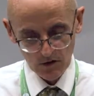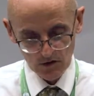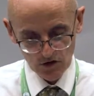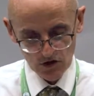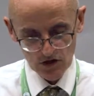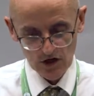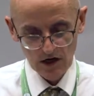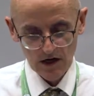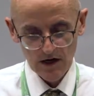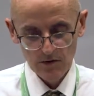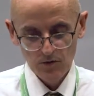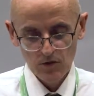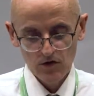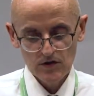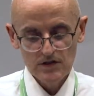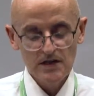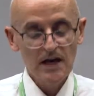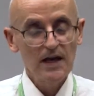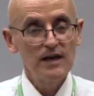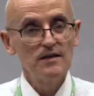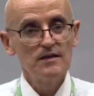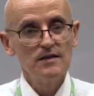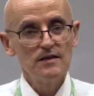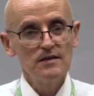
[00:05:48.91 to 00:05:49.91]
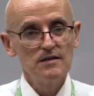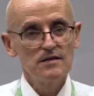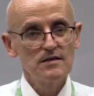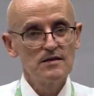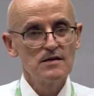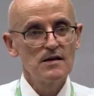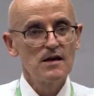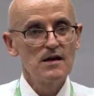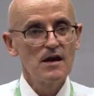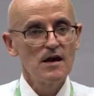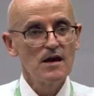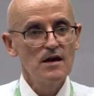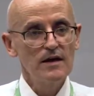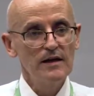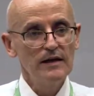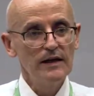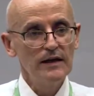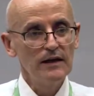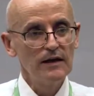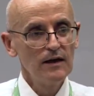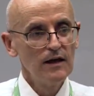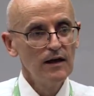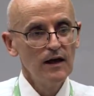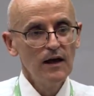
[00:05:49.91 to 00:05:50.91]
Child mortality is
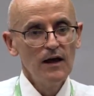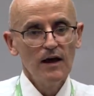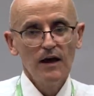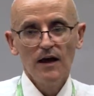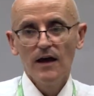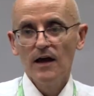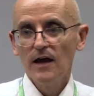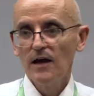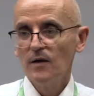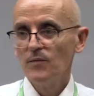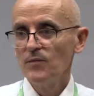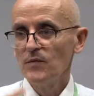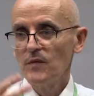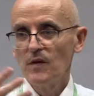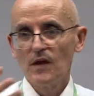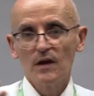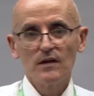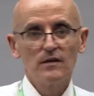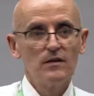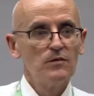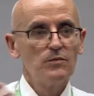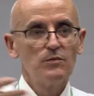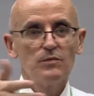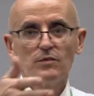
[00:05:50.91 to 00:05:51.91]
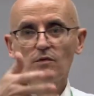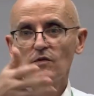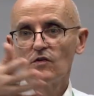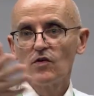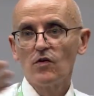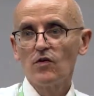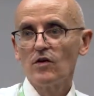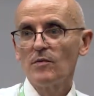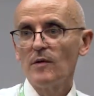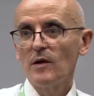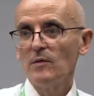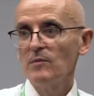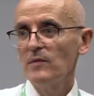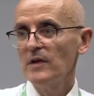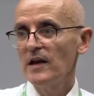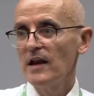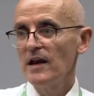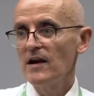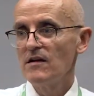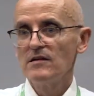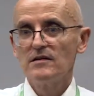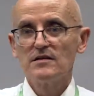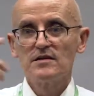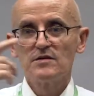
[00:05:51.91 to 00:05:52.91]
declining. At the talk about
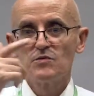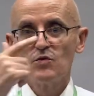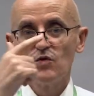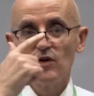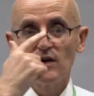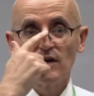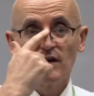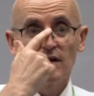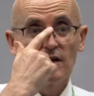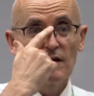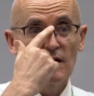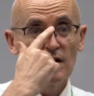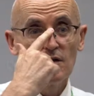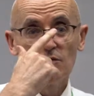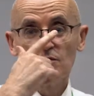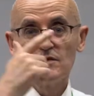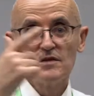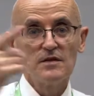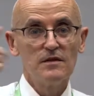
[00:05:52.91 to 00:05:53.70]
malaria this morning, I